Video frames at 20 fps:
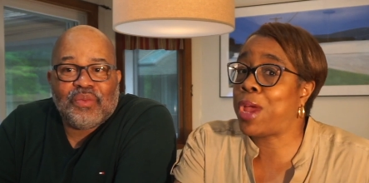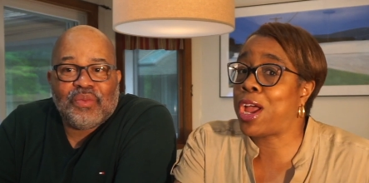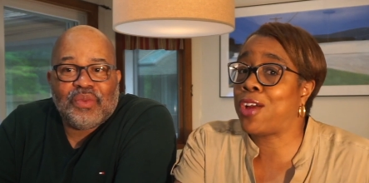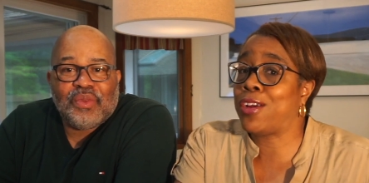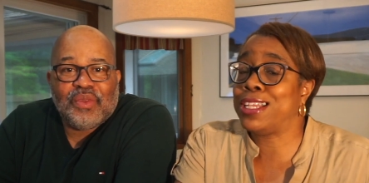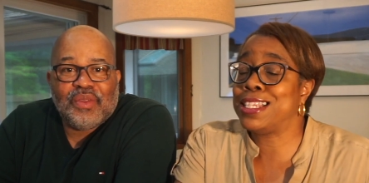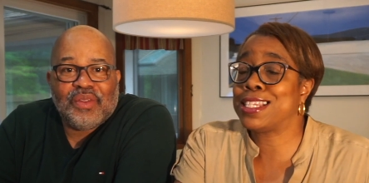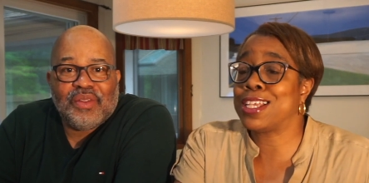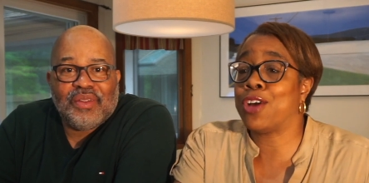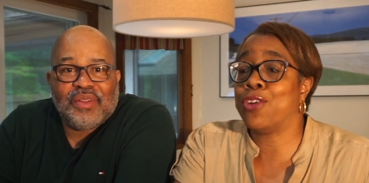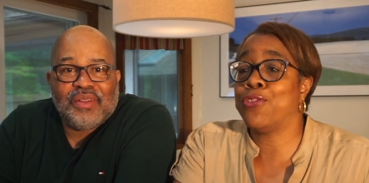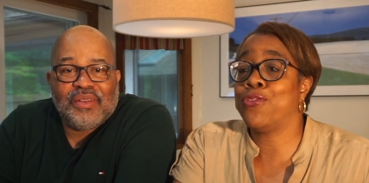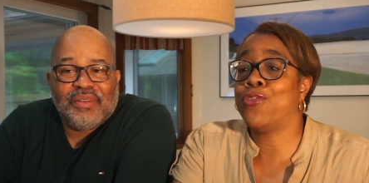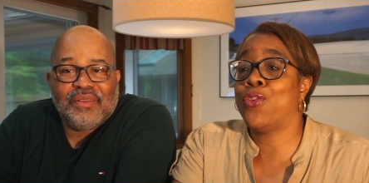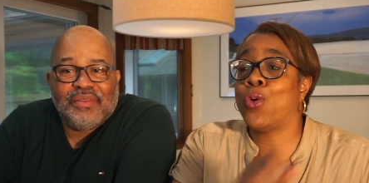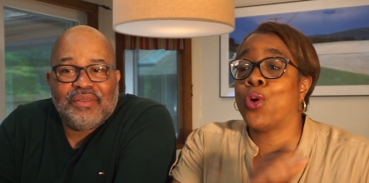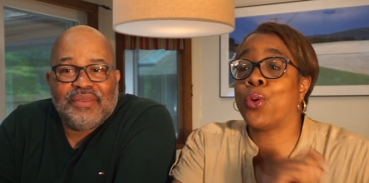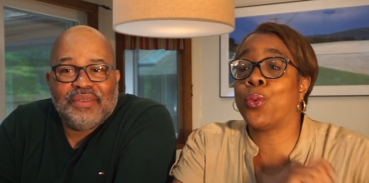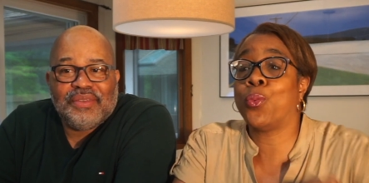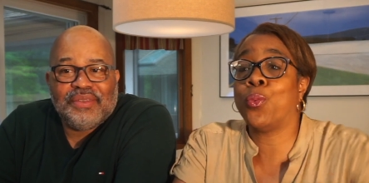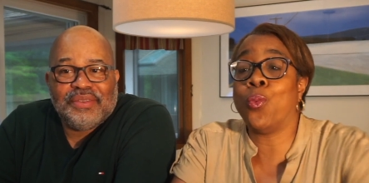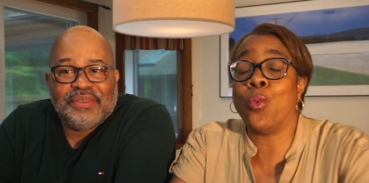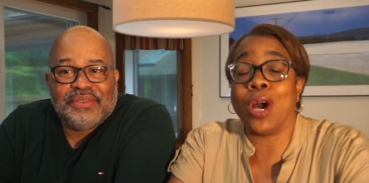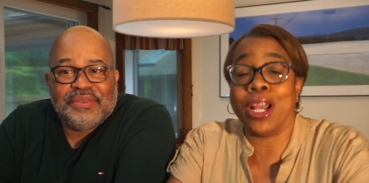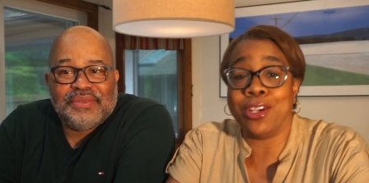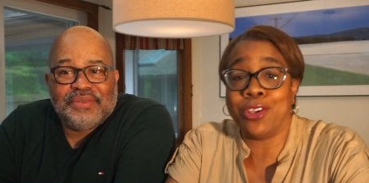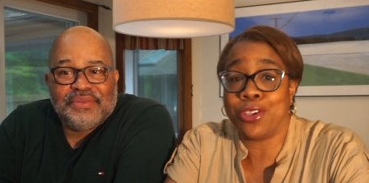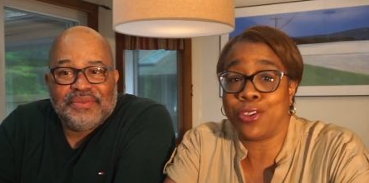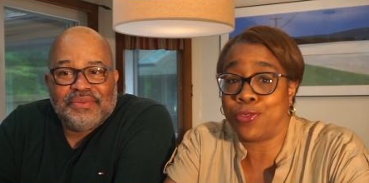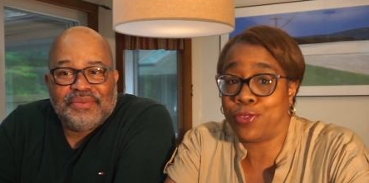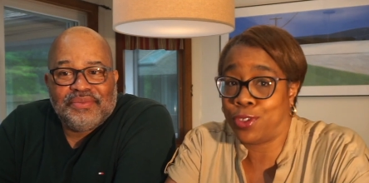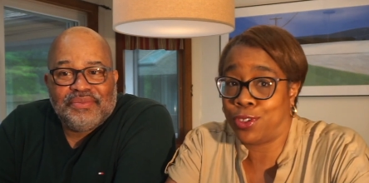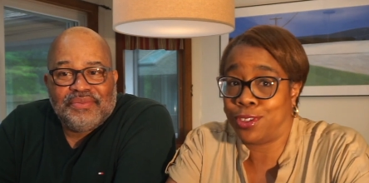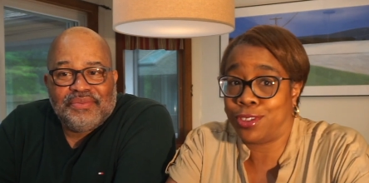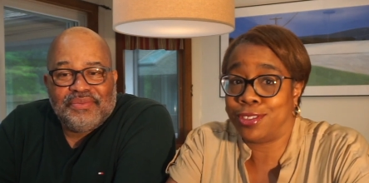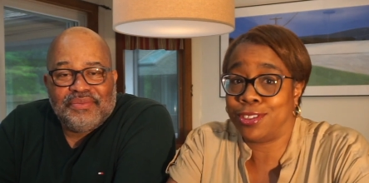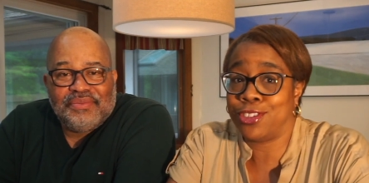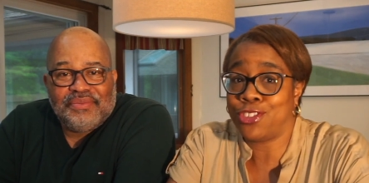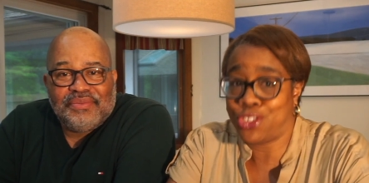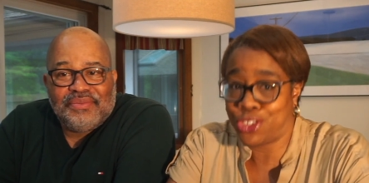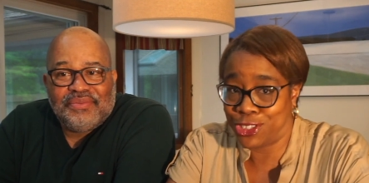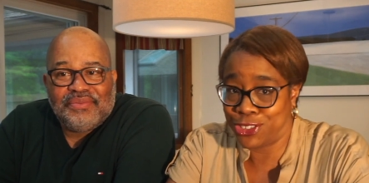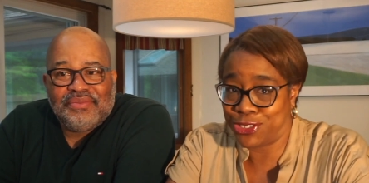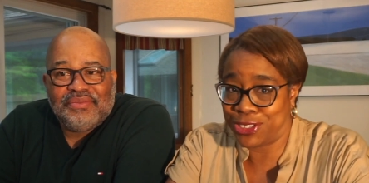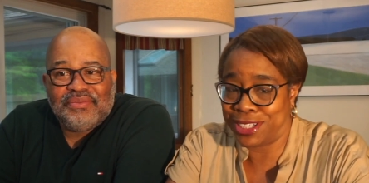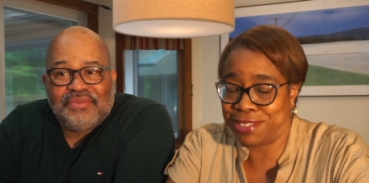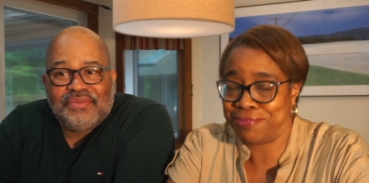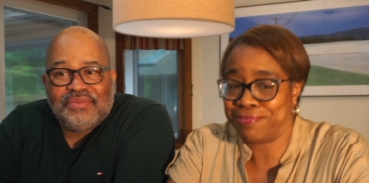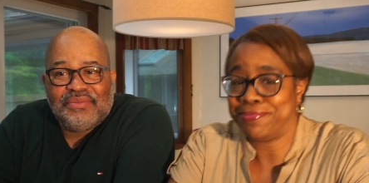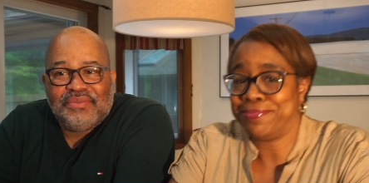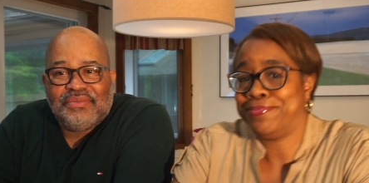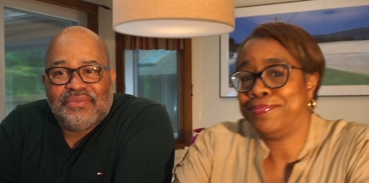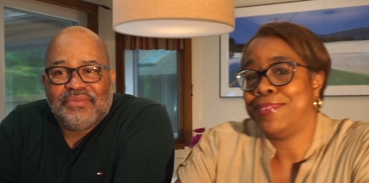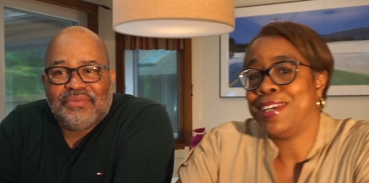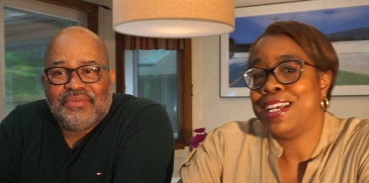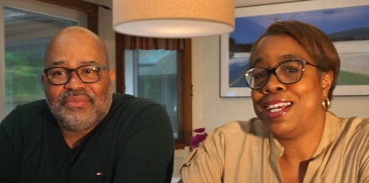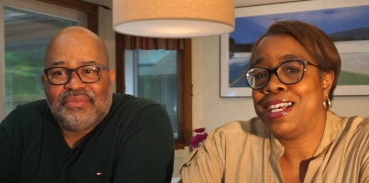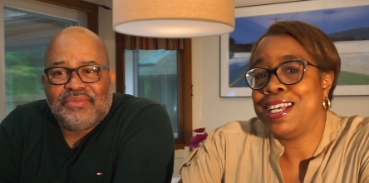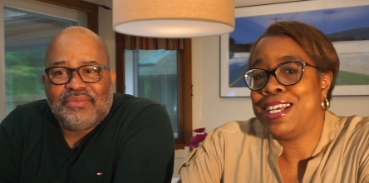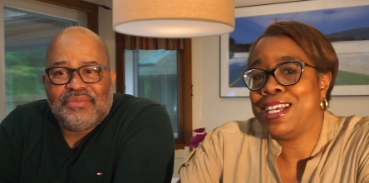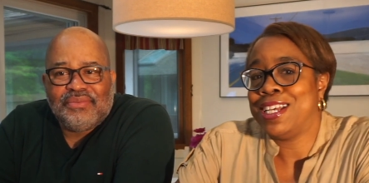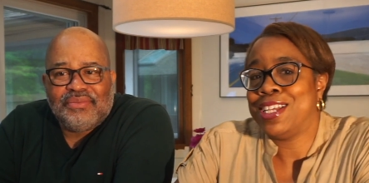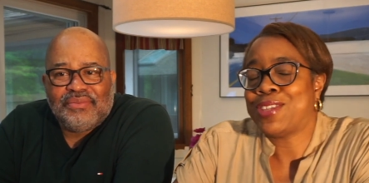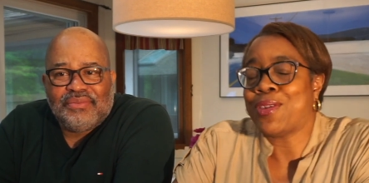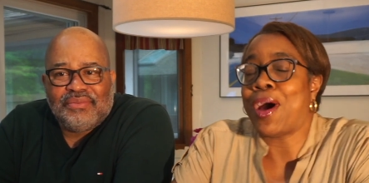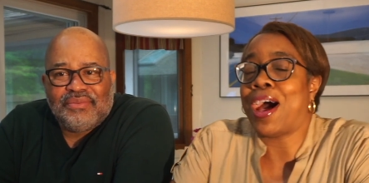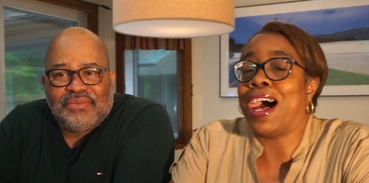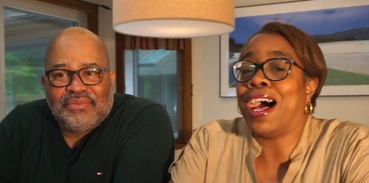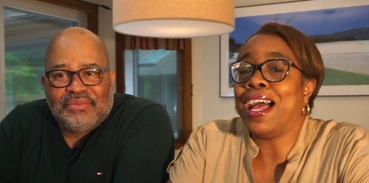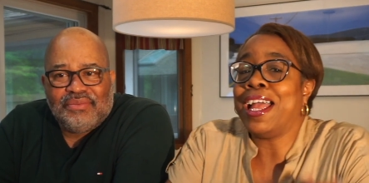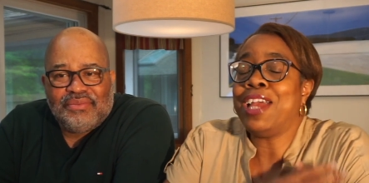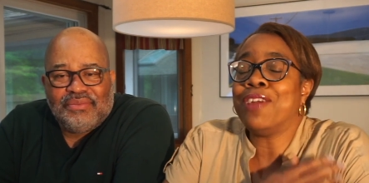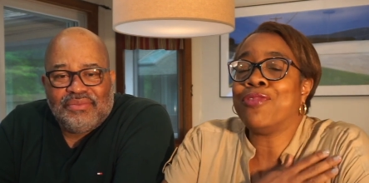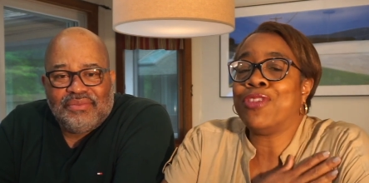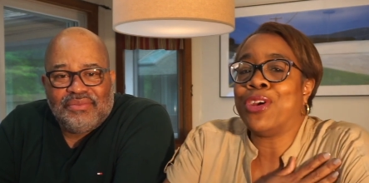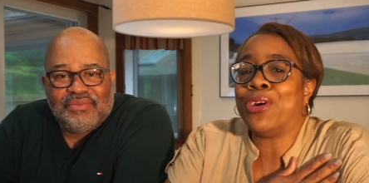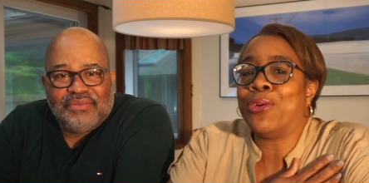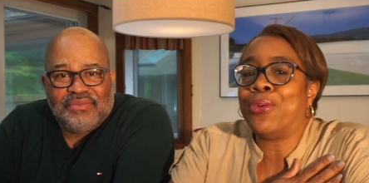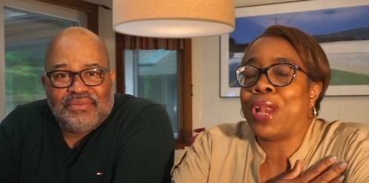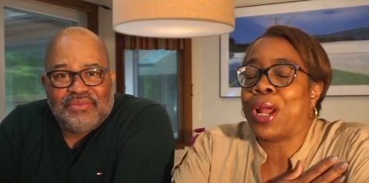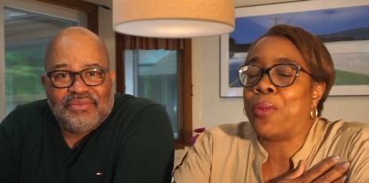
Speaker 1: parents of four wonderful children. So I have known